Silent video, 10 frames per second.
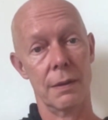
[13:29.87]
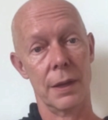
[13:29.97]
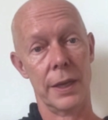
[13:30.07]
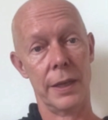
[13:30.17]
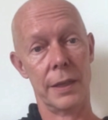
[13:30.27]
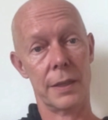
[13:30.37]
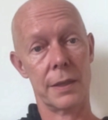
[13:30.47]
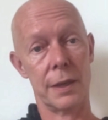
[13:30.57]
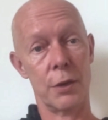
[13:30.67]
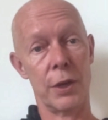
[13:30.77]
hits.
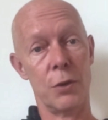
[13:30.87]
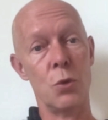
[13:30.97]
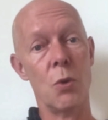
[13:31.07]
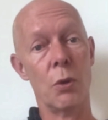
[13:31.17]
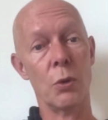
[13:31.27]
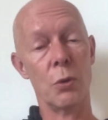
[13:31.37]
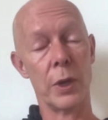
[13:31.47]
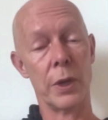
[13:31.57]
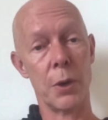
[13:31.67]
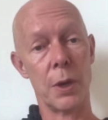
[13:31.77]
And in 2
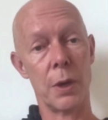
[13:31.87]
ongoing